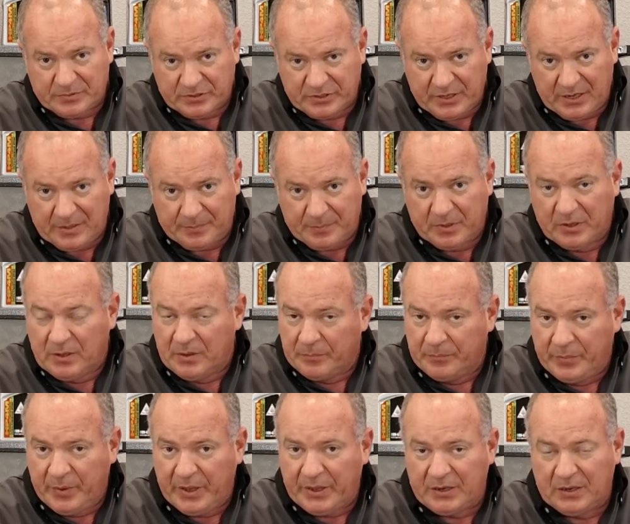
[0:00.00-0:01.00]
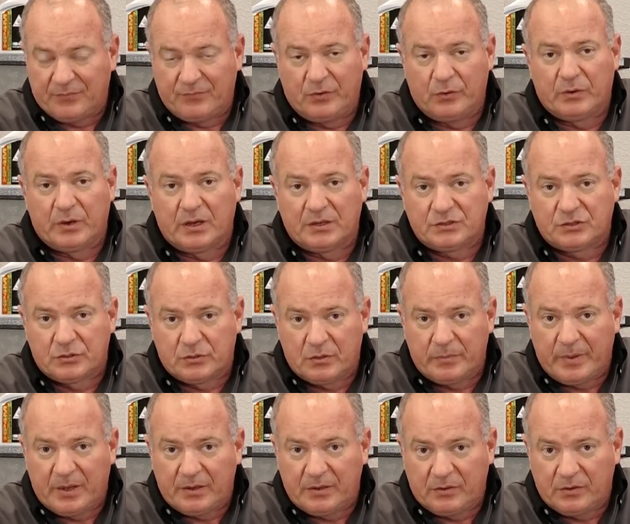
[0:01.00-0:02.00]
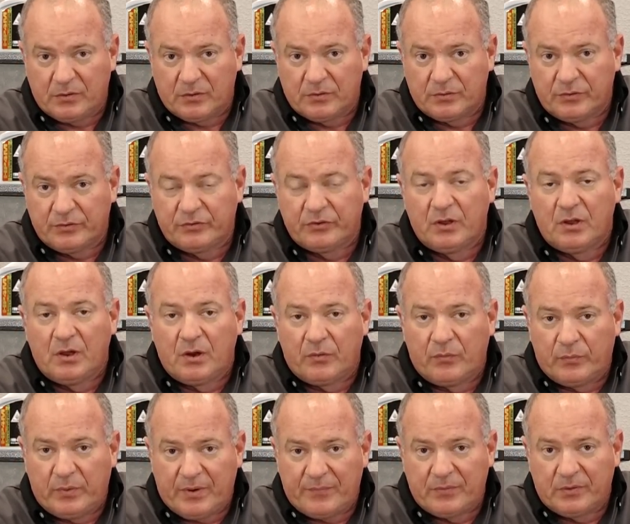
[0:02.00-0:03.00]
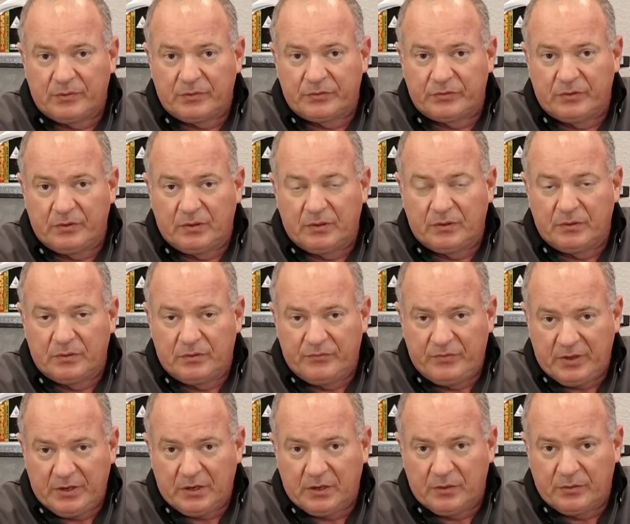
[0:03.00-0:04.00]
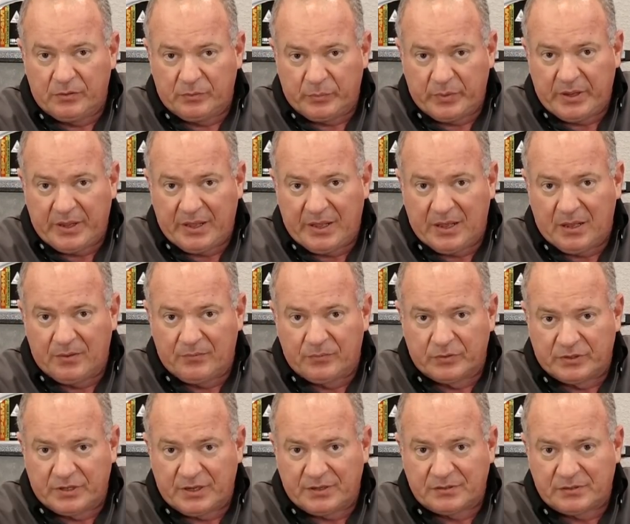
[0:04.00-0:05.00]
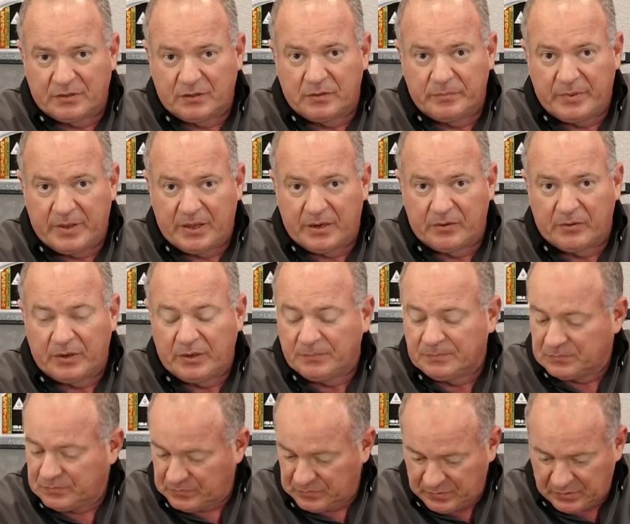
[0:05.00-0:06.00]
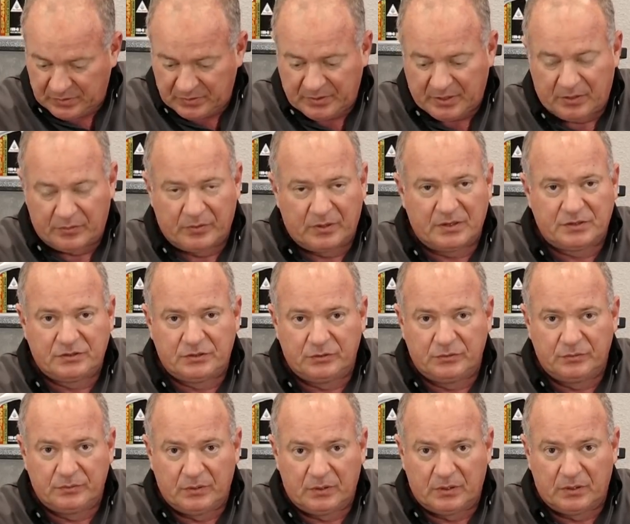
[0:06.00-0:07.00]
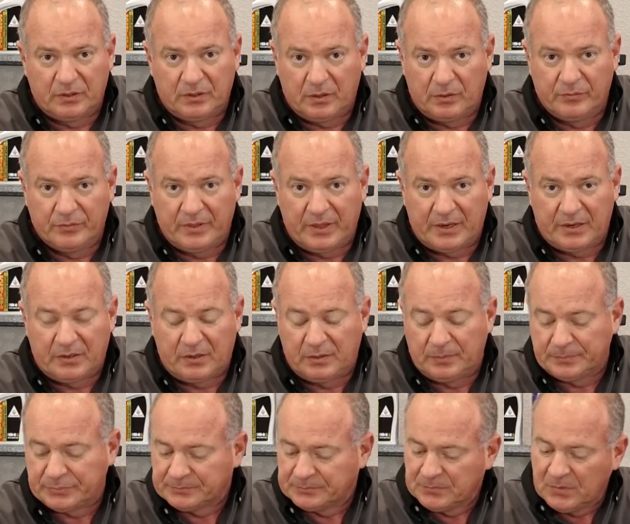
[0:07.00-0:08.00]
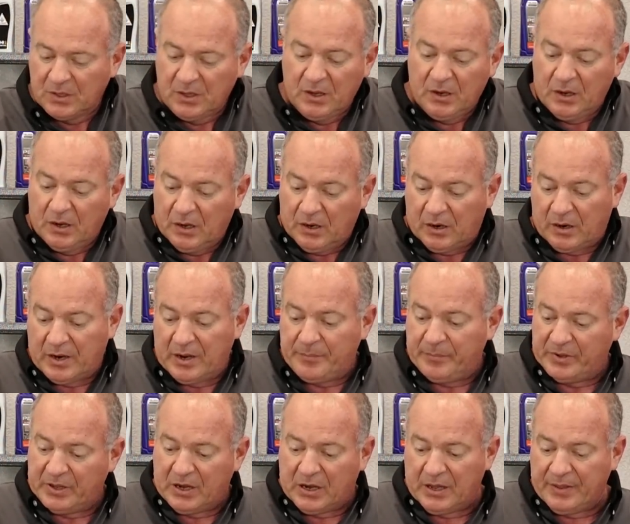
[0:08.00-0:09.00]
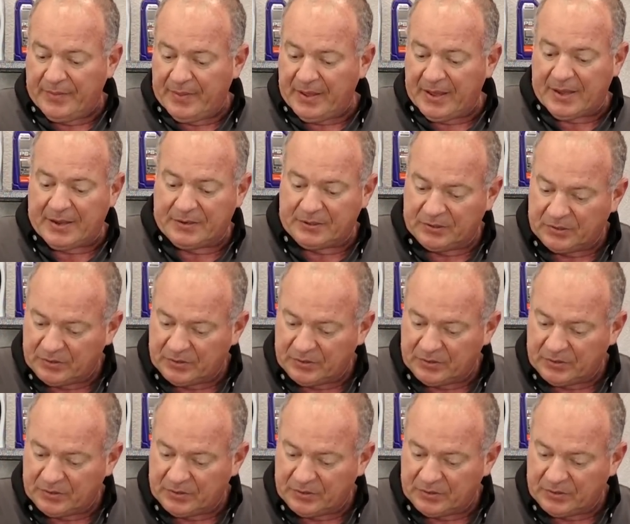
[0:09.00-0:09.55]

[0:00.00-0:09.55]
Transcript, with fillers: shape, but if you're not sure about yours, reference the video that we have for testing the battery. That'll get you over that hump. All right, beyond that,